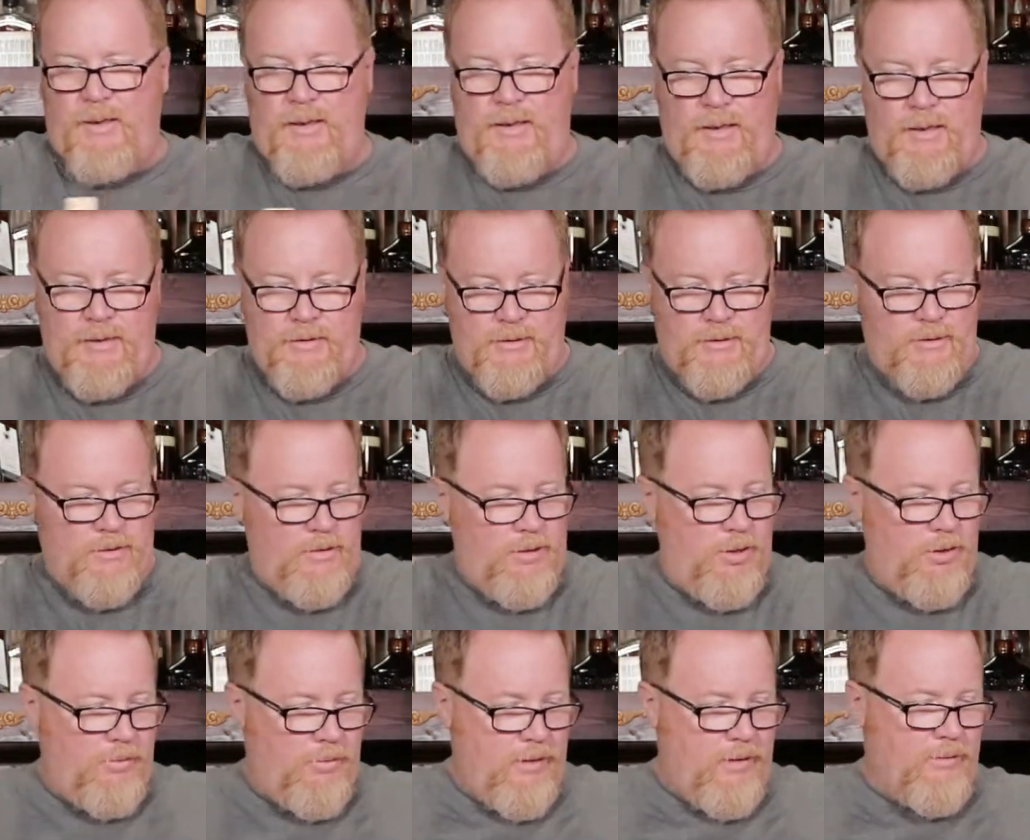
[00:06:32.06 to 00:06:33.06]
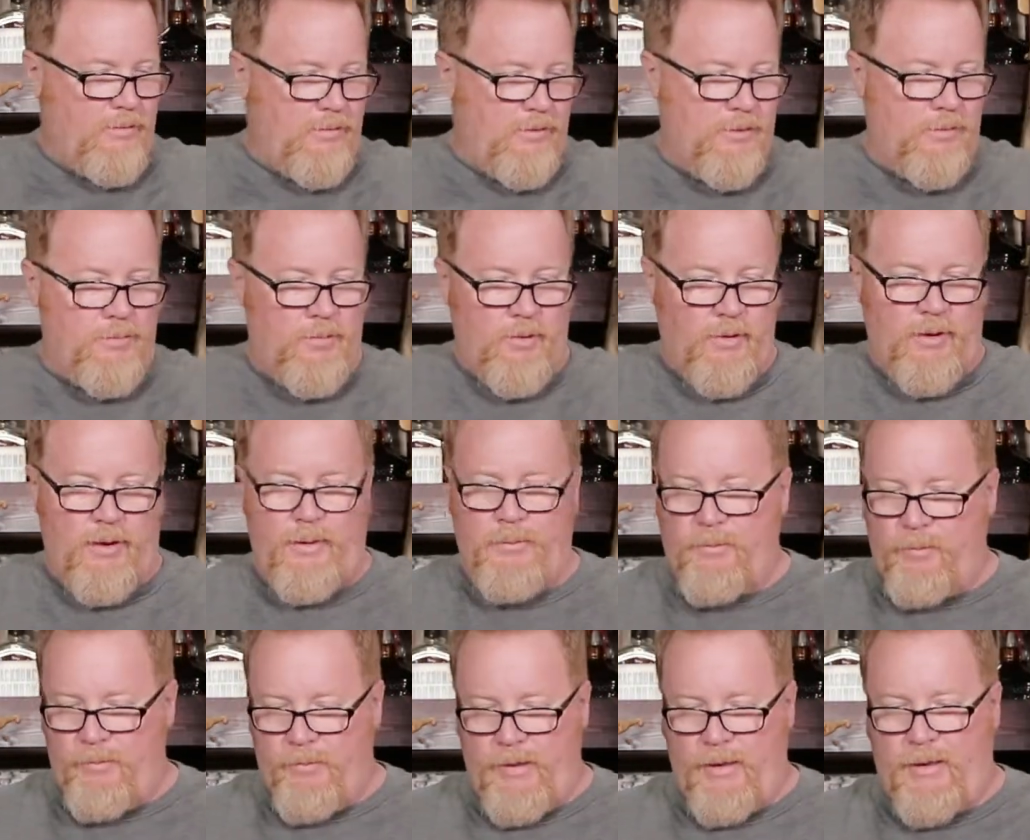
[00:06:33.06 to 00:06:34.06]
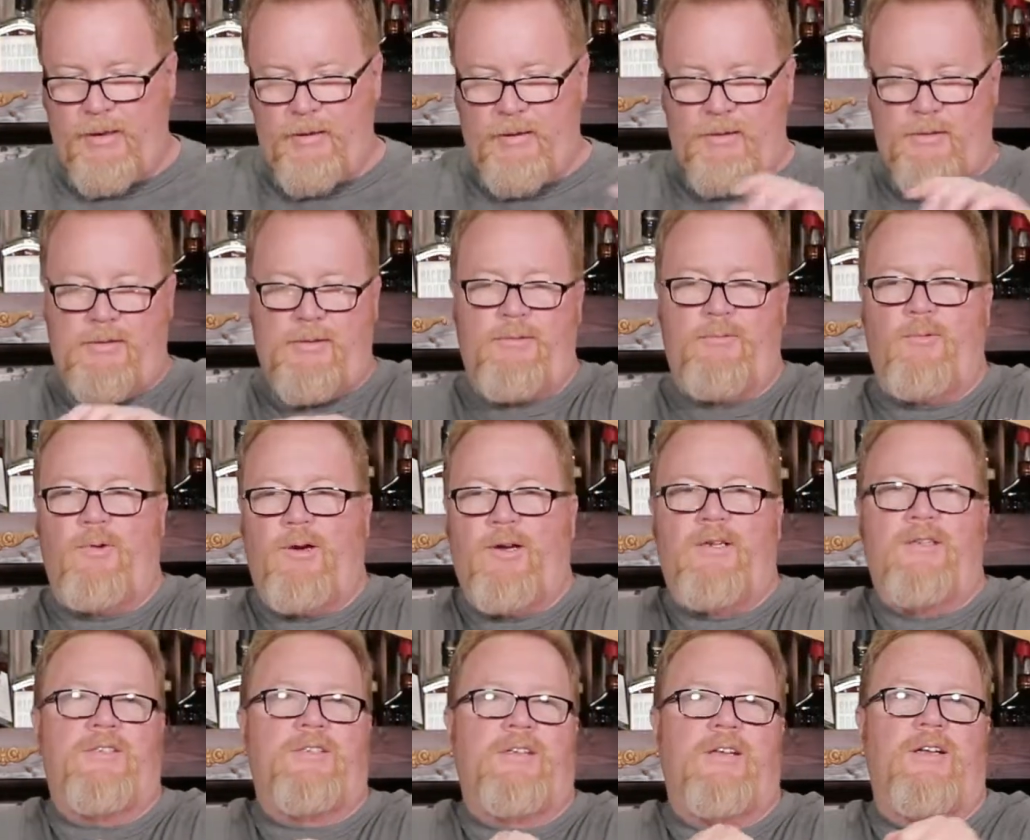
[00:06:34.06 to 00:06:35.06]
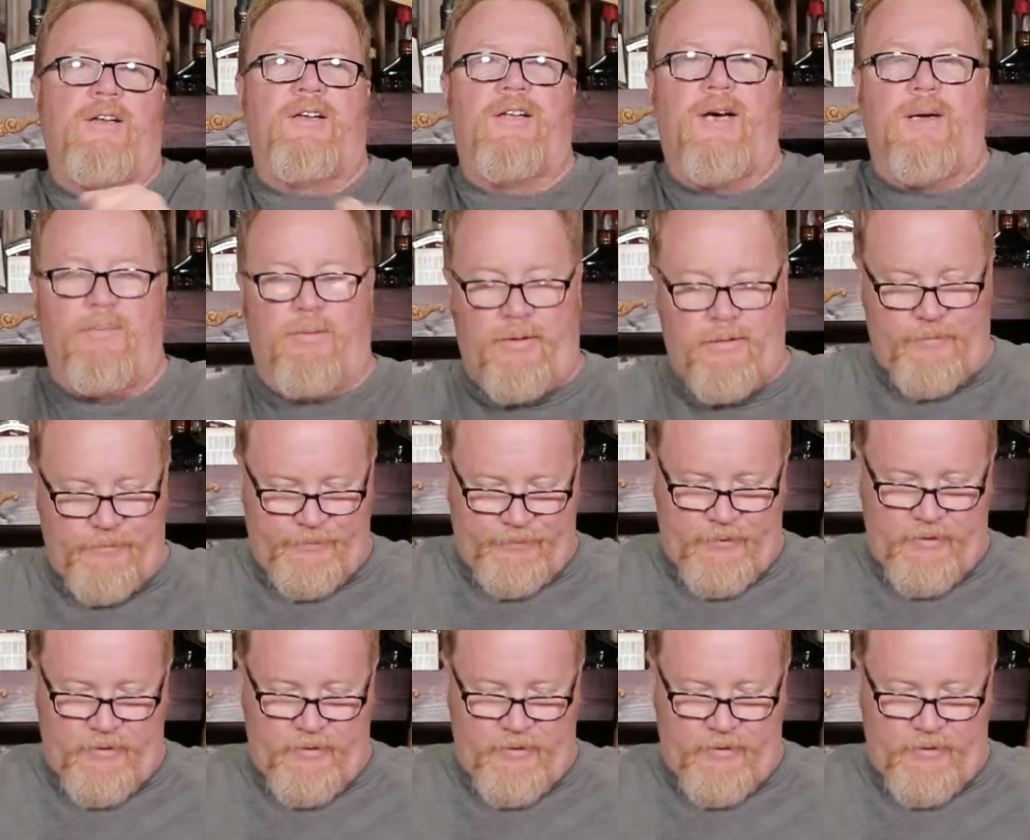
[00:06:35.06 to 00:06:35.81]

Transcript: it's two ounces per cup. We're making this, we're gonna just gonna double it.